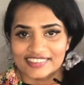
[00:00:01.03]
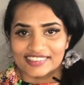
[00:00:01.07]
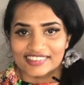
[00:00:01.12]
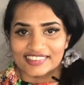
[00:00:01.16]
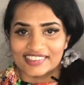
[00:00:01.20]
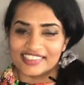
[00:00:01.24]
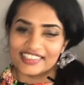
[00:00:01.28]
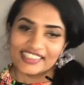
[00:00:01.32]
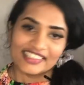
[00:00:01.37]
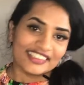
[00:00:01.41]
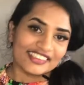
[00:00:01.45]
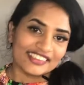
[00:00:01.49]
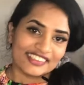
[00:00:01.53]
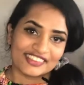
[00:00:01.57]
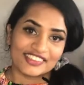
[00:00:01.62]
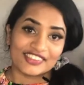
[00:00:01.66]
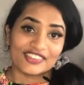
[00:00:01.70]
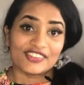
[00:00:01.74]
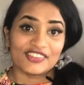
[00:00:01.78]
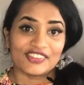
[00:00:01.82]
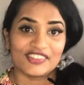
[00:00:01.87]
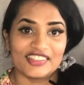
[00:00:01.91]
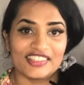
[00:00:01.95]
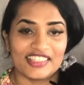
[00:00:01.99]
Here's the
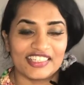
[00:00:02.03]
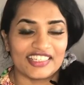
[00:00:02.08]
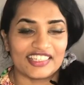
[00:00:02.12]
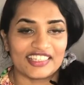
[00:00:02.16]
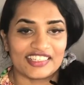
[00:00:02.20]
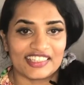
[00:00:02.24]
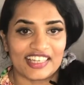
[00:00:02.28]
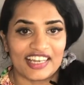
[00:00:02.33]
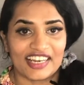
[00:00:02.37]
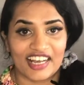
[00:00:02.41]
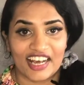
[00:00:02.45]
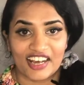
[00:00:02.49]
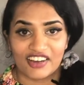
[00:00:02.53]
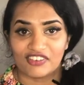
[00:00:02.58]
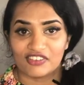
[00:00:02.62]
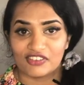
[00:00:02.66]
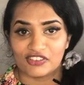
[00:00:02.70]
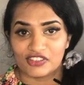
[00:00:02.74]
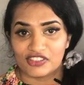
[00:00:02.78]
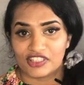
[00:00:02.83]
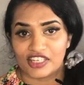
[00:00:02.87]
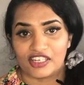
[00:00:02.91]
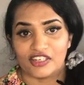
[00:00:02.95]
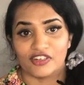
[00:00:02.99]
good thing that I want
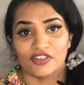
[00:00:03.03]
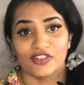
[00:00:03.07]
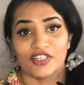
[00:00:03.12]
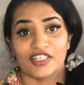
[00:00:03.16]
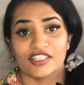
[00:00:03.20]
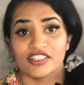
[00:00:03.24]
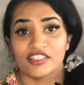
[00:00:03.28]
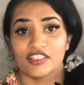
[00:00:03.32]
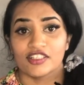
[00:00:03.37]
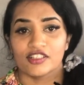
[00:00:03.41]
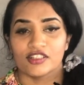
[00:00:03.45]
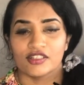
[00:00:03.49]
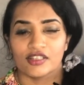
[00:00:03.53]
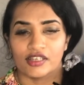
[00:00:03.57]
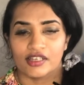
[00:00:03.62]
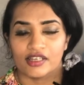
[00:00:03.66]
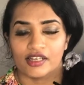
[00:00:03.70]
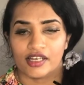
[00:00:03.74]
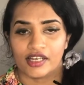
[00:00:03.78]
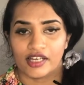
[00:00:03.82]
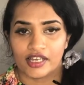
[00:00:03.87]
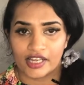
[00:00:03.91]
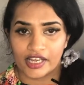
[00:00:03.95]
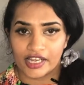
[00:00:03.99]
to tell you that
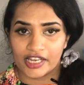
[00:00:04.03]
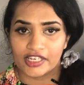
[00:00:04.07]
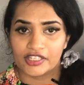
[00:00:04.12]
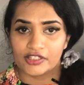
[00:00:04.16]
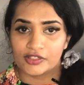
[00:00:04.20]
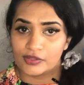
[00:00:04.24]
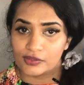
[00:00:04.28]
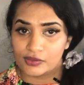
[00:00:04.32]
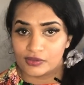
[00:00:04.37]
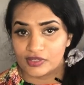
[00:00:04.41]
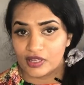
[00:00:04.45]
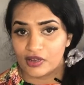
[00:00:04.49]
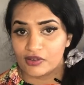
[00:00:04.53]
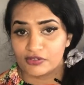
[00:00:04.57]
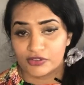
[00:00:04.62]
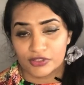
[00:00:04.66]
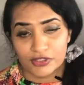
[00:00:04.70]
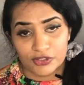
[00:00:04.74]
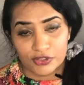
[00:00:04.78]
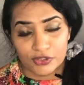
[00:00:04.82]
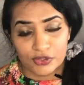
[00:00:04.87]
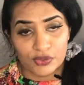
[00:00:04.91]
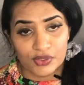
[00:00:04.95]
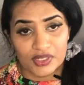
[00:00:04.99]
in
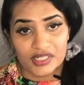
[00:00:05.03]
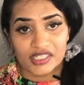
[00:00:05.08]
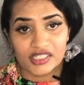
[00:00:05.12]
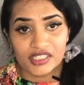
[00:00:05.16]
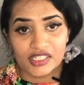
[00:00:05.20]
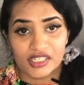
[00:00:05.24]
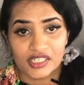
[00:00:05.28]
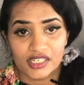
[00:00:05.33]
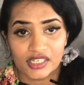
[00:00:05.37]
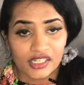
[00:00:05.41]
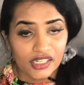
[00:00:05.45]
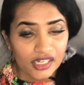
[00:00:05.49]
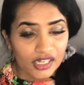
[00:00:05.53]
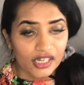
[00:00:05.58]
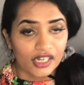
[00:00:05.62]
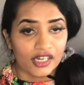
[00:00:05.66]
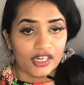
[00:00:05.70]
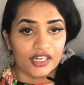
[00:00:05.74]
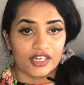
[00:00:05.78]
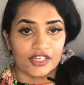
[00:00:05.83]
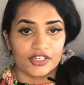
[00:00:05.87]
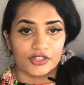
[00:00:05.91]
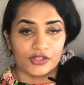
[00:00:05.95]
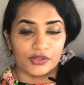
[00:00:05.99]
2020
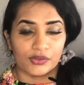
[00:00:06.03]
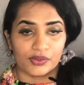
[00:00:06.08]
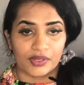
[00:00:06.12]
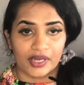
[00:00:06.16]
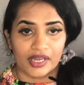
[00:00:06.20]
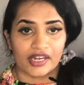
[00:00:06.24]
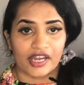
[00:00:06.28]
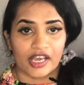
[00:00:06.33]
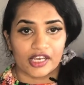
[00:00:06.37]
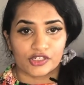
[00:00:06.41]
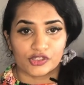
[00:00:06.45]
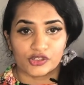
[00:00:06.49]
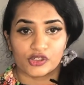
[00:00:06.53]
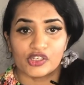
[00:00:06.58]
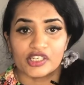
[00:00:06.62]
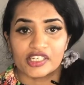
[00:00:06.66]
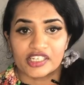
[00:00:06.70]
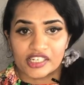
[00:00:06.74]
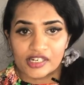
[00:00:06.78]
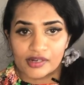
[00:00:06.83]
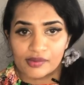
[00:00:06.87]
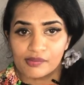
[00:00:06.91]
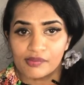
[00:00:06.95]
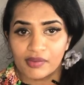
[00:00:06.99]
you can actually
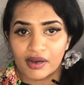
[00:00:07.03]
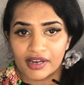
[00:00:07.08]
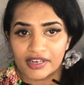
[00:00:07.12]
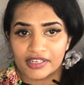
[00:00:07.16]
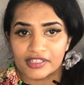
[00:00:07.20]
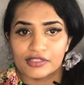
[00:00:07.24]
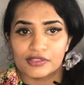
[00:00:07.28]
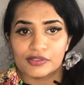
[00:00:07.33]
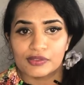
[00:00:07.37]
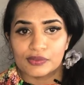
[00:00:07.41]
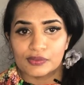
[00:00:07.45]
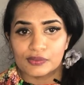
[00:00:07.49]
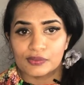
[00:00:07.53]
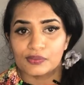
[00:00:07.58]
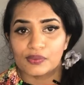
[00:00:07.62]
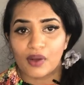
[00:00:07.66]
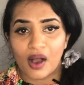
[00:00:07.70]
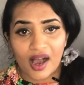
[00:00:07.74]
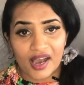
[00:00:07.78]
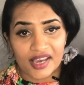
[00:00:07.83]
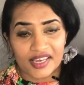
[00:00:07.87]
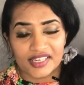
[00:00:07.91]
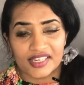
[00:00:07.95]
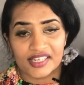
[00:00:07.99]
combine two
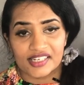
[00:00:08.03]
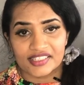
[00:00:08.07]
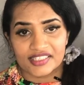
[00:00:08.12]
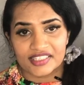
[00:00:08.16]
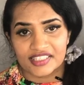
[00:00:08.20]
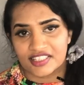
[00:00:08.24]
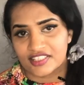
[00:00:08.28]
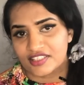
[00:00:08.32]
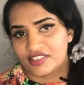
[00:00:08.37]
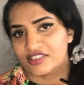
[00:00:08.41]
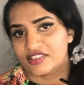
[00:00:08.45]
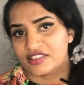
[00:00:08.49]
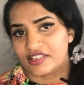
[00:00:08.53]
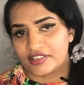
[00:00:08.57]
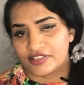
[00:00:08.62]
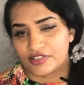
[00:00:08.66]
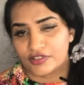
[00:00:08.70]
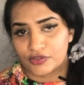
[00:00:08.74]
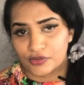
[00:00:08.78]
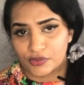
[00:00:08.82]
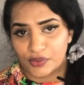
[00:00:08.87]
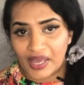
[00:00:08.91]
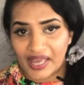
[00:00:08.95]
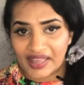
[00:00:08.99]
IELTS tests
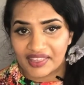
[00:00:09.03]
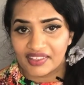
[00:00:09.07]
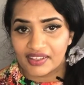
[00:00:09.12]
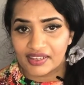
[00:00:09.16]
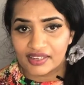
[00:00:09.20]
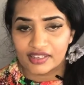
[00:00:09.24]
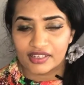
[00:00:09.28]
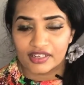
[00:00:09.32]
together.